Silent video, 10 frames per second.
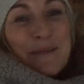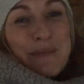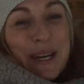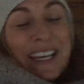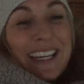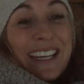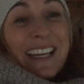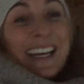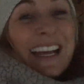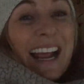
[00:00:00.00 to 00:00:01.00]
but
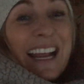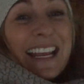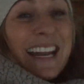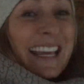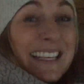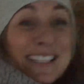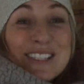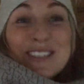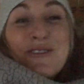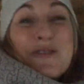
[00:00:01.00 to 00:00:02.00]
it
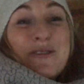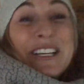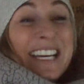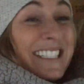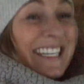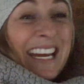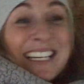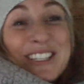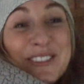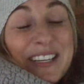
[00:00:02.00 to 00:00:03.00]
is
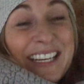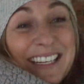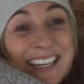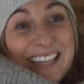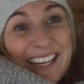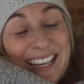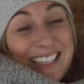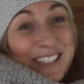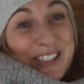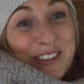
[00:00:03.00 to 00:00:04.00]
continuing. It
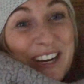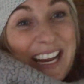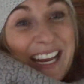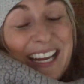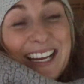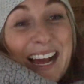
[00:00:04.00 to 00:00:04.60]
is great.